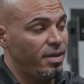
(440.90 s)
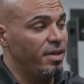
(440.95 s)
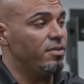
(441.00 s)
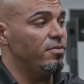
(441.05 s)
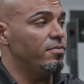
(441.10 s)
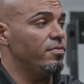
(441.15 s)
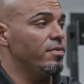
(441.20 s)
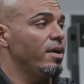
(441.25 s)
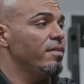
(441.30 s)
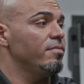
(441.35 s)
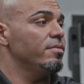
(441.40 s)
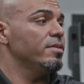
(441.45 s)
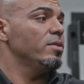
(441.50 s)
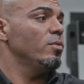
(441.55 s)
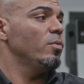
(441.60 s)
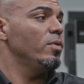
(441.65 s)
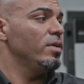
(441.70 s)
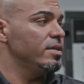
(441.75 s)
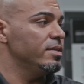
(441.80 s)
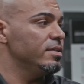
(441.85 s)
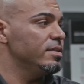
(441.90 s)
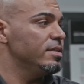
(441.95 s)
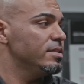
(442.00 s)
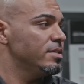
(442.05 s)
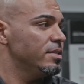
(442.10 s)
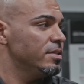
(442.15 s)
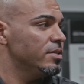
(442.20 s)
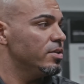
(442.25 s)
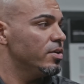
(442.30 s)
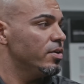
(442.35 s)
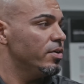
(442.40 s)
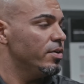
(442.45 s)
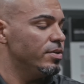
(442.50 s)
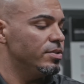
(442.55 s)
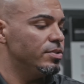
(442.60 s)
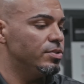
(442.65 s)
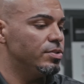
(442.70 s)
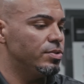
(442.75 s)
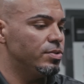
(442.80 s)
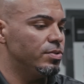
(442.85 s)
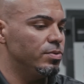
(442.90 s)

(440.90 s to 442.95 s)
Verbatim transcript: thank you for having the willingness and courage